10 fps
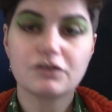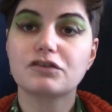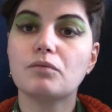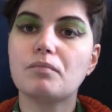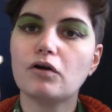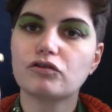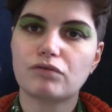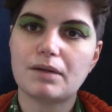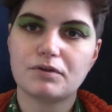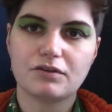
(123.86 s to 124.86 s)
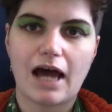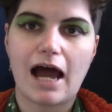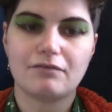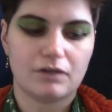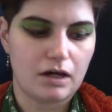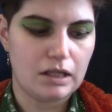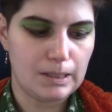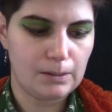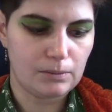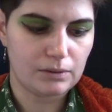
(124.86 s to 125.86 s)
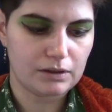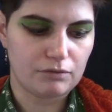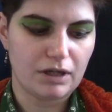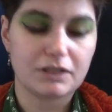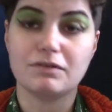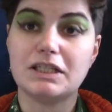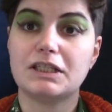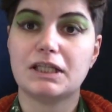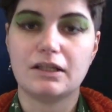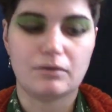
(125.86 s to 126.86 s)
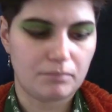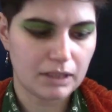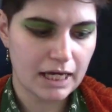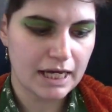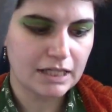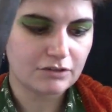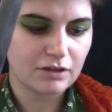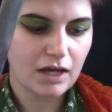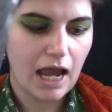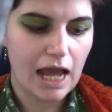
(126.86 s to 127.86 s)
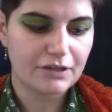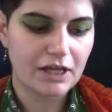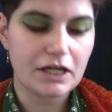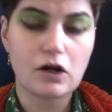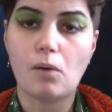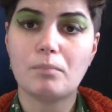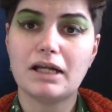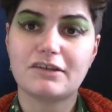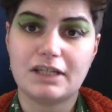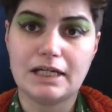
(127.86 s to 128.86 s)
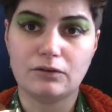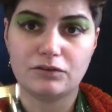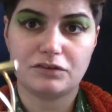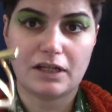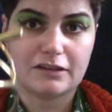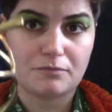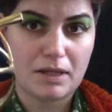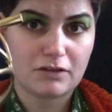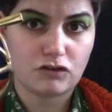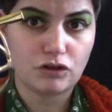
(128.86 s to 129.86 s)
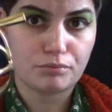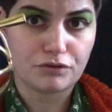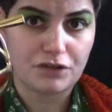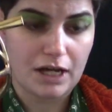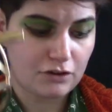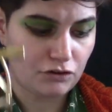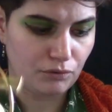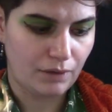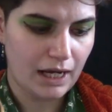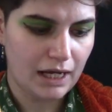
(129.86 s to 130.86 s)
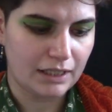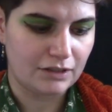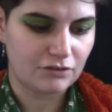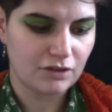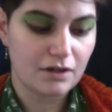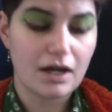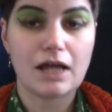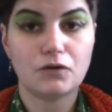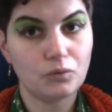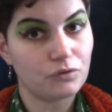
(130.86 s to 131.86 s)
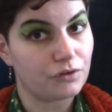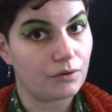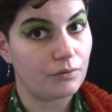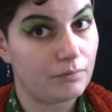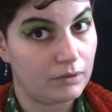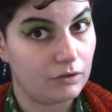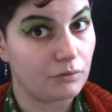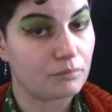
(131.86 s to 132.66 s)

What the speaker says: So most rapiers have a long, relatively thin blade and a complex hilt that is meant to protect your hand and also look